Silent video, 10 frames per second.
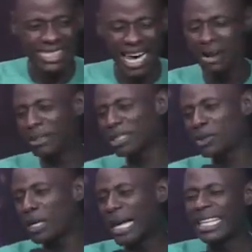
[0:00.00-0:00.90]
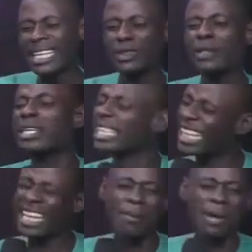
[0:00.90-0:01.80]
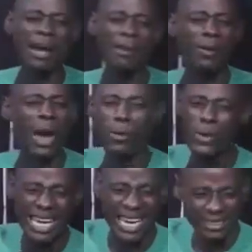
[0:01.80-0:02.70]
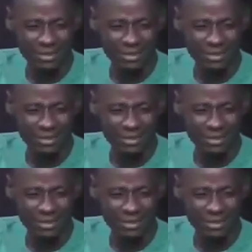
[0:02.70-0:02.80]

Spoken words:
I was just watching, and then the cameramen were wicked.